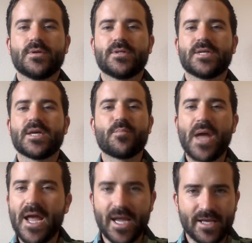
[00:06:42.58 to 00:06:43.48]
get
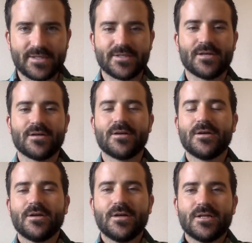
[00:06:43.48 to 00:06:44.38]
paid to
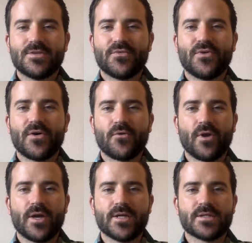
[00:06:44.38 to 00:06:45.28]

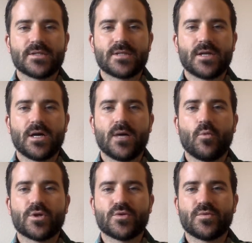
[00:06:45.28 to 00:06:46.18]
fundraise,
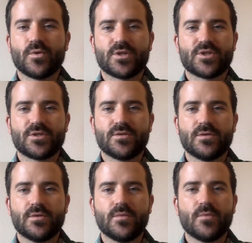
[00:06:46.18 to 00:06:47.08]

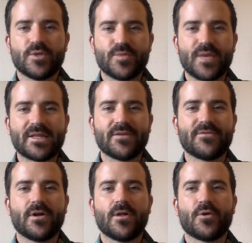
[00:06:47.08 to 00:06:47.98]
which mainly
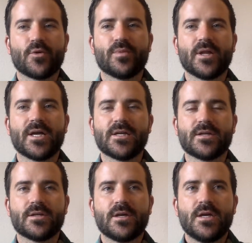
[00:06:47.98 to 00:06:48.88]
fell on her plate,
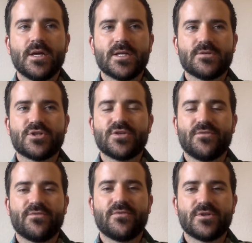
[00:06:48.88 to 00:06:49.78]
and so she
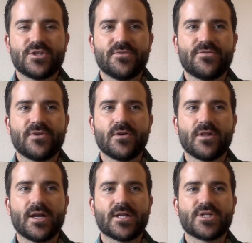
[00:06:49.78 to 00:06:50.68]
felt
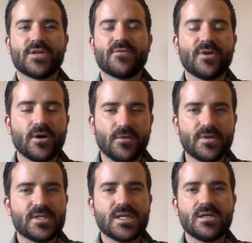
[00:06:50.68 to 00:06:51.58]
like she had failed the
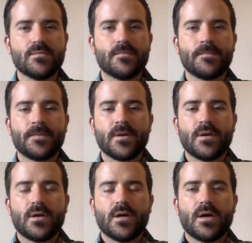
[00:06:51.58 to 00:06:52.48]
team,
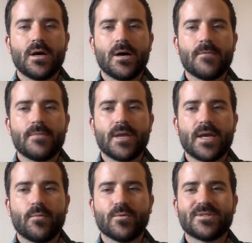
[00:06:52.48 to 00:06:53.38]

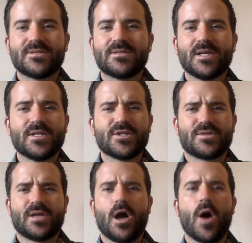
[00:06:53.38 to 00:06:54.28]
and
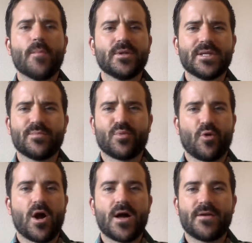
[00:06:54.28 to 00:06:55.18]
just humbly
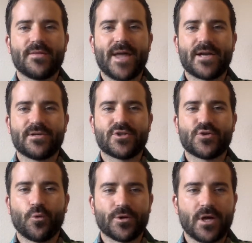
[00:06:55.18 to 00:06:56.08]
brought that
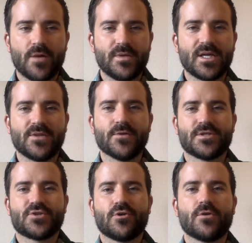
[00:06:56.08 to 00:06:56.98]
shortcoming and those
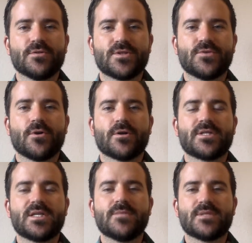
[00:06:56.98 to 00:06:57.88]
struggles to our
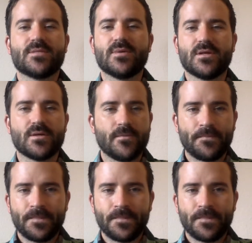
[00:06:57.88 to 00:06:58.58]
team. And to me,